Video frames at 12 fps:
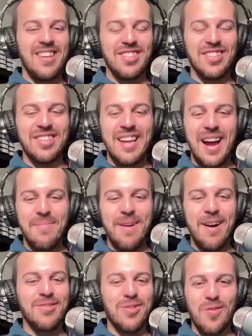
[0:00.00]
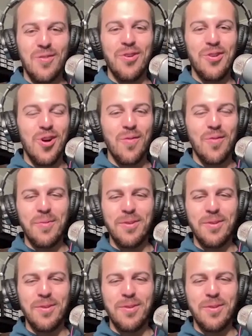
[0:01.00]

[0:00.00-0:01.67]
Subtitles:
It just compounds over and over.